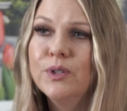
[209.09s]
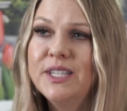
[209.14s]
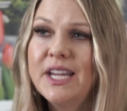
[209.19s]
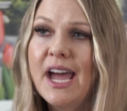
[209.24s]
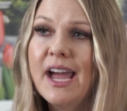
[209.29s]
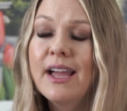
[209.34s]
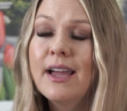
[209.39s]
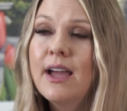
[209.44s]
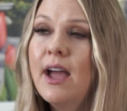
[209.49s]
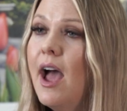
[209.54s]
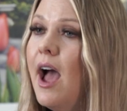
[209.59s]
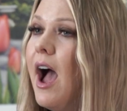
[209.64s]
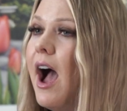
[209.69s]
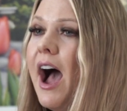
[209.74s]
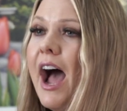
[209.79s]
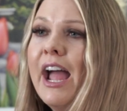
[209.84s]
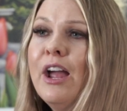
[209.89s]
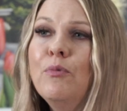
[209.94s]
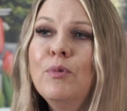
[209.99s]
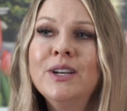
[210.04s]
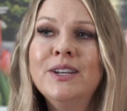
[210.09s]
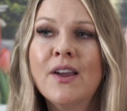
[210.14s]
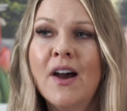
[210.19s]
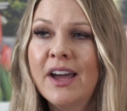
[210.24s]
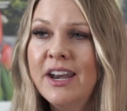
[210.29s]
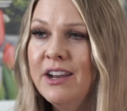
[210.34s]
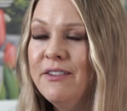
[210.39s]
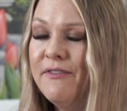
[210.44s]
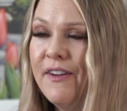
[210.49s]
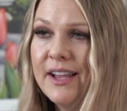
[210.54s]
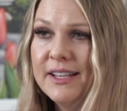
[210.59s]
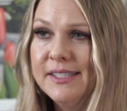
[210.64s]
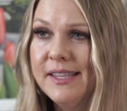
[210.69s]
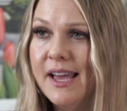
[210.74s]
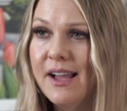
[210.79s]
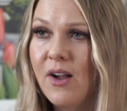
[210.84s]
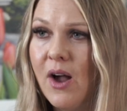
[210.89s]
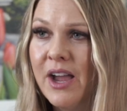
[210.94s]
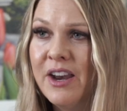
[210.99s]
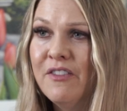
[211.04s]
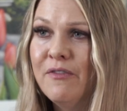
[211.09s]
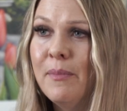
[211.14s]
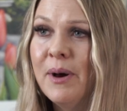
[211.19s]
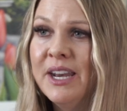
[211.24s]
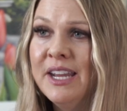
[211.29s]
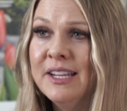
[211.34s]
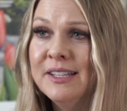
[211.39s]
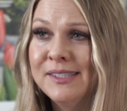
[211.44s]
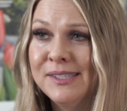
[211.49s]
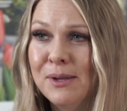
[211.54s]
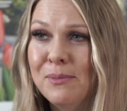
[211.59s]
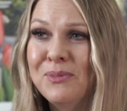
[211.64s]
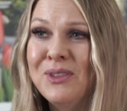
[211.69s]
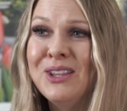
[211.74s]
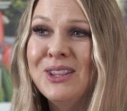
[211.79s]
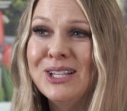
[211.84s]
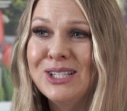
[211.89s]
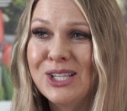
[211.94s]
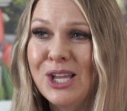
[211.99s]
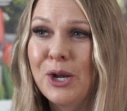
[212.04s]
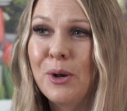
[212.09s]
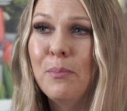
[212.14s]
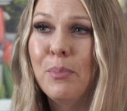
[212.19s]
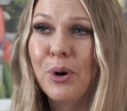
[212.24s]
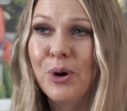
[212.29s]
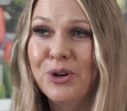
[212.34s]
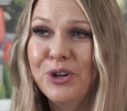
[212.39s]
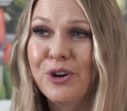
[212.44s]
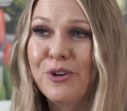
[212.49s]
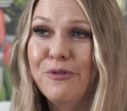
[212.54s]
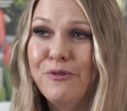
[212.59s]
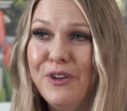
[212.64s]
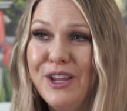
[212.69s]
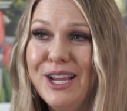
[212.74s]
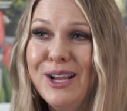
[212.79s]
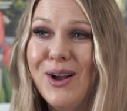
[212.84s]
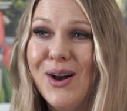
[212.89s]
deck, I would not invest that kind of money in something that's going to burn your feet